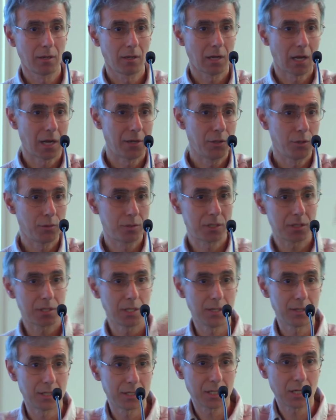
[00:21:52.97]
and you
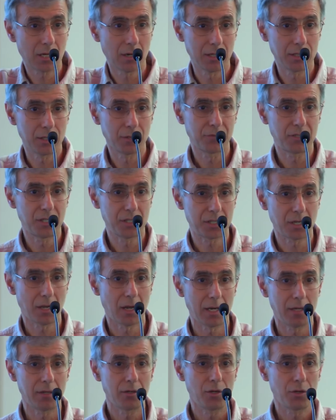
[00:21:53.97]
see this kind of
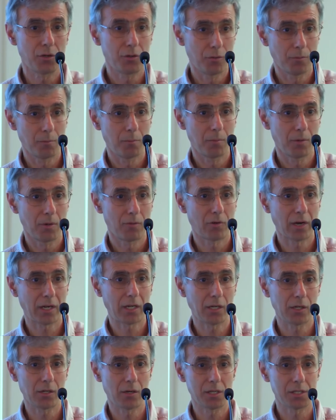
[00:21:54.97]
design,
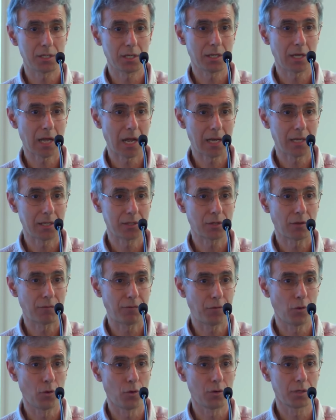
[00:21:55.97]
recognize it as
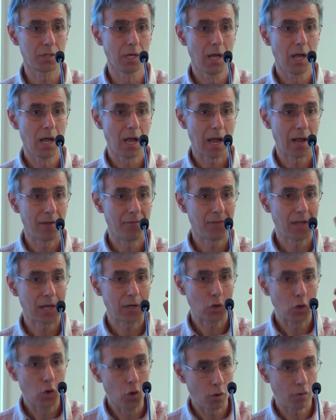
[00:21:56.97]
flawed, and
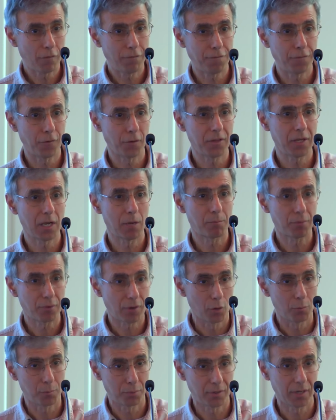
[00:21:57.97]
that look for the
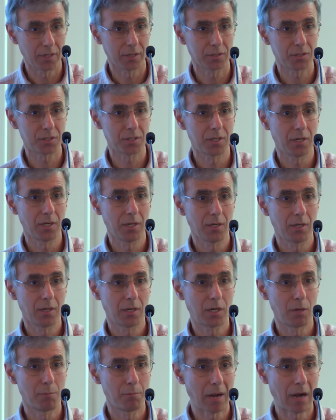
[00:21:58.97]
appropriate
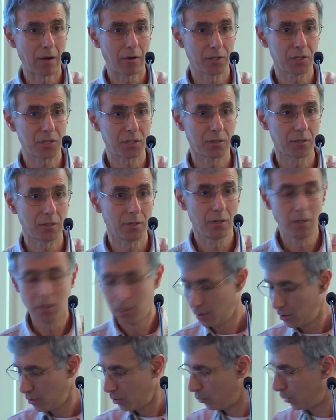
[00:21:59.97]
comparison,
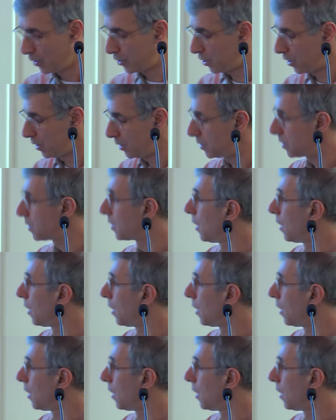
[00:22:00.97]
which is